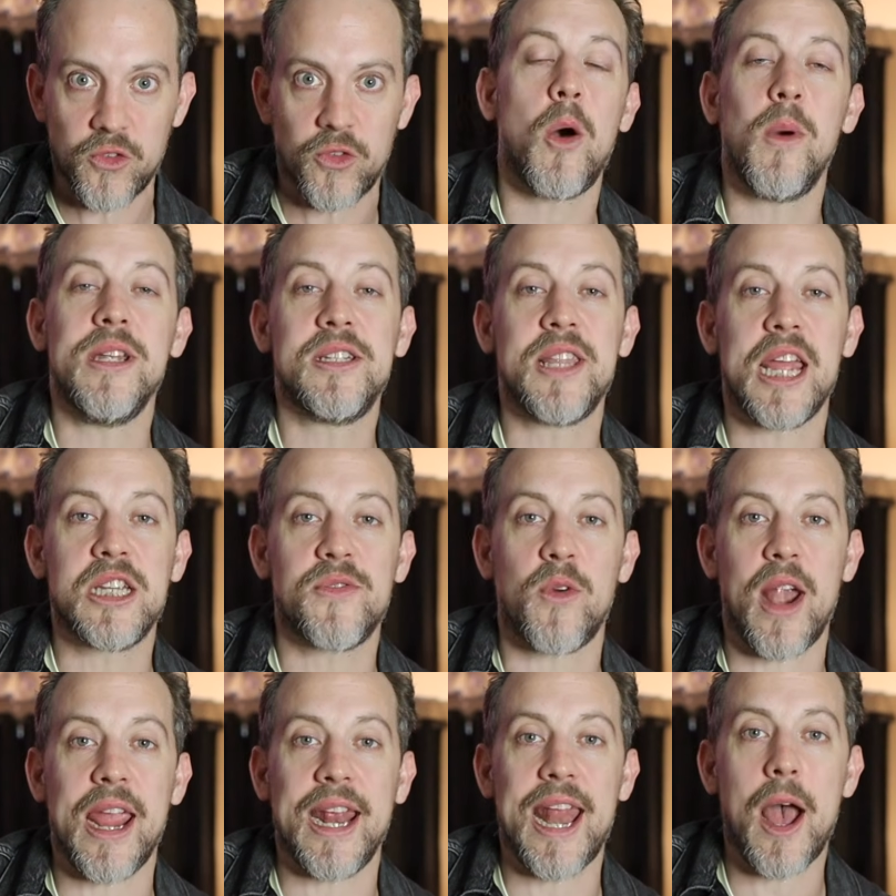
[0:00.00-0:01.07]
As always, thanks for
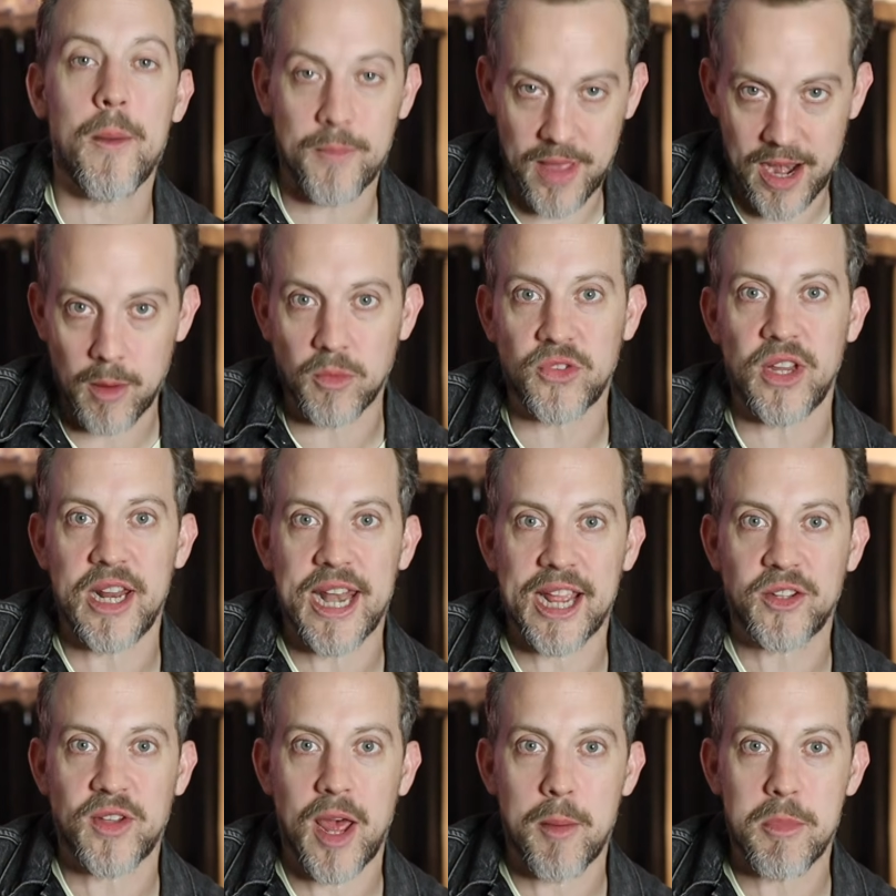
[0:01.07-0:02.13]
hanging out, and I will see you
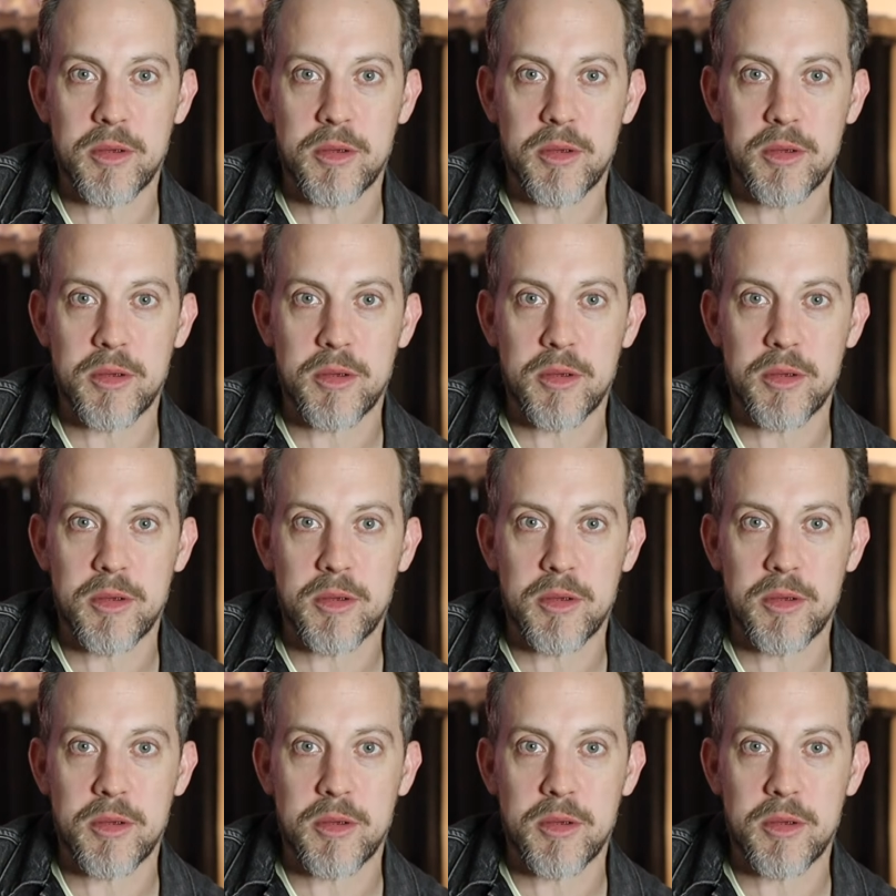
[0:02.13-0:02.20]
next time.